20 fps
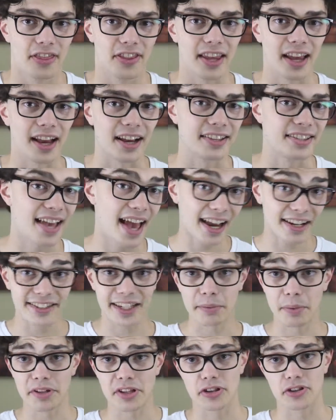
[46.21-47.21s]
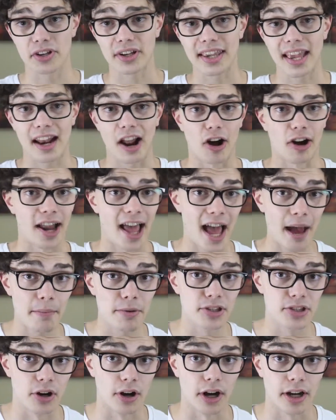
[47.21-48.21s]
the exact same ones I was looking at on
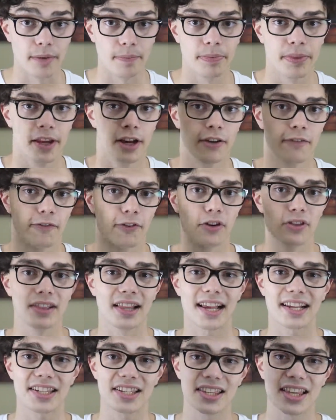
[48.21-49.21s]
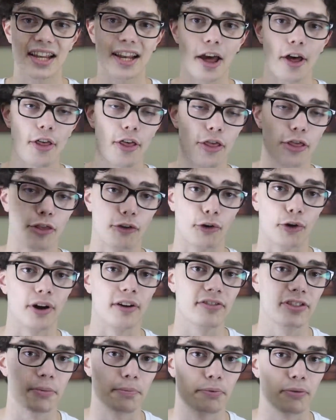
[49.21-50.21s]
Amazon, for less than a third
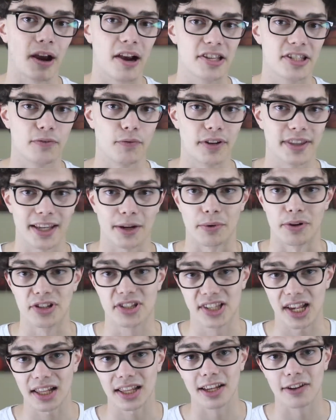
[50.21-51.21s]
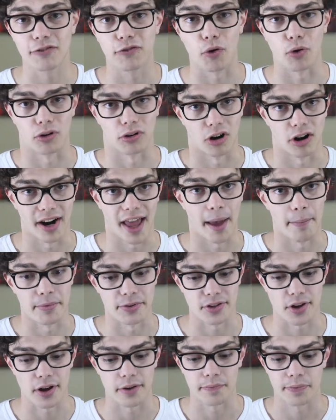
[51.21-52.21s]
of the price of what they were selling for on
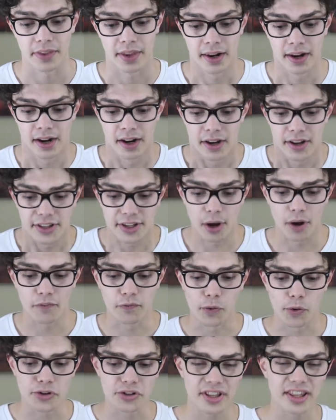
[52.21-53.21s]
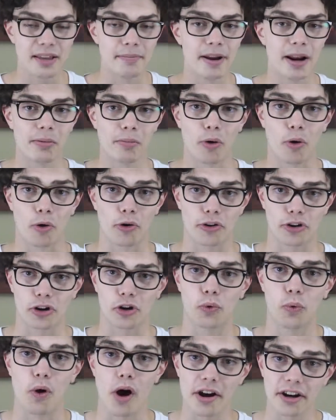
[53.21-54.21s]
Amazon. Now, unfortunately, the minimum order
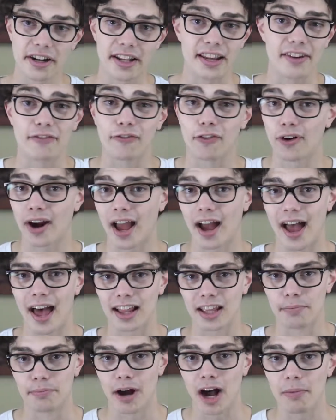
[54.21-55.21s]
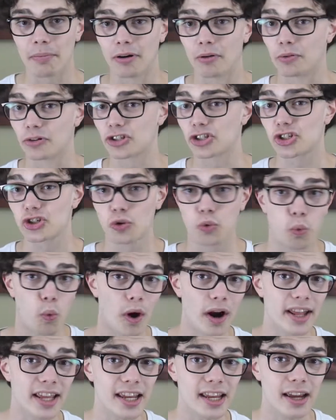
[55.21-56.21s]
quantity for Alibaba was
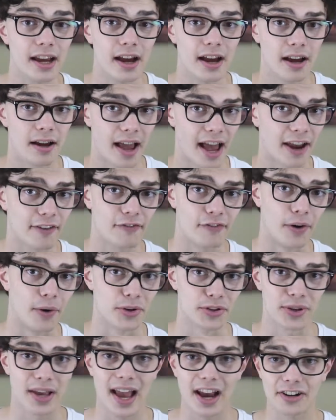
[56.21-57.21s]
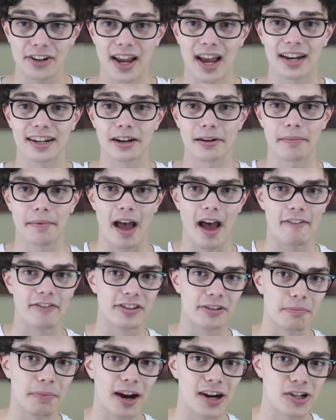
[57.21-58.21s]
20 headphones. I actually ended up having
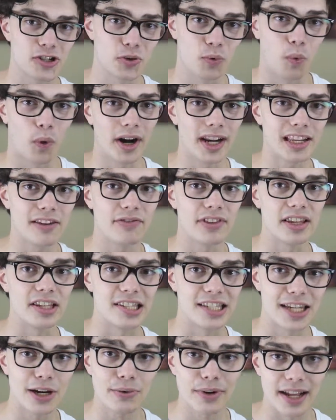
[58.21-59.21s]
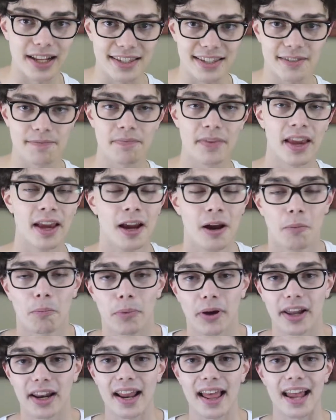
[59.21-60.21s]
to buy 20 of these units,
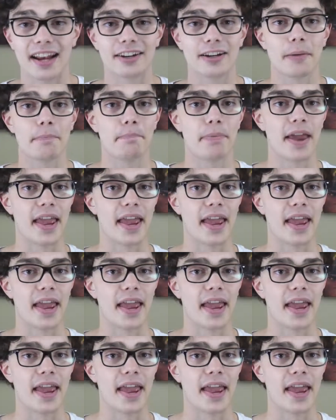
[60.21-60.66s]
but it ended up